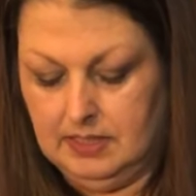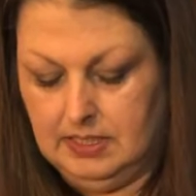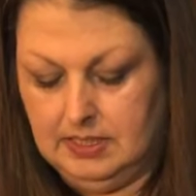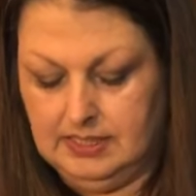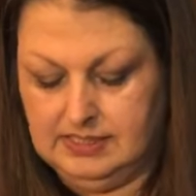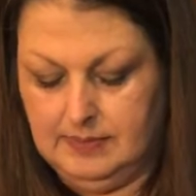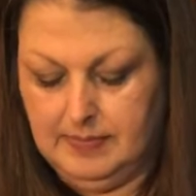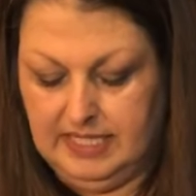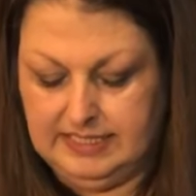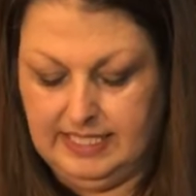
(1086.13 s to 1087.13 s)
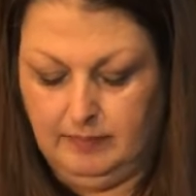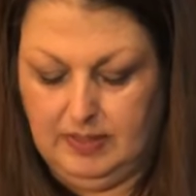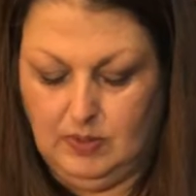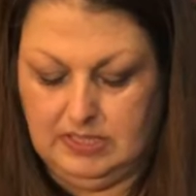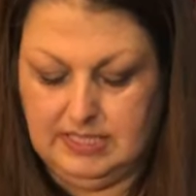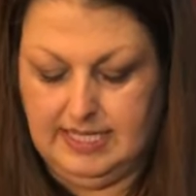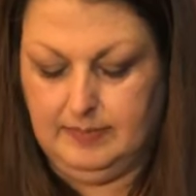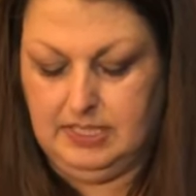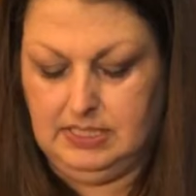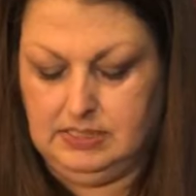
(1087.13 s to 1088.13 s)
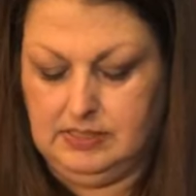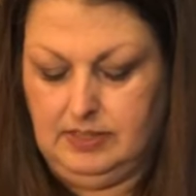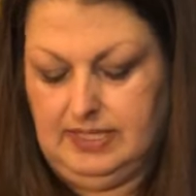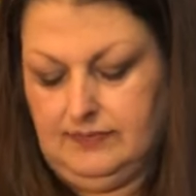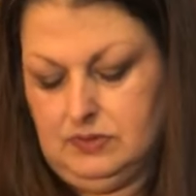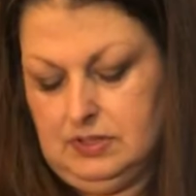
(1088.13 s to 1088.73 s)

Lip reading: Can somebody tell me what time it is so I don't have to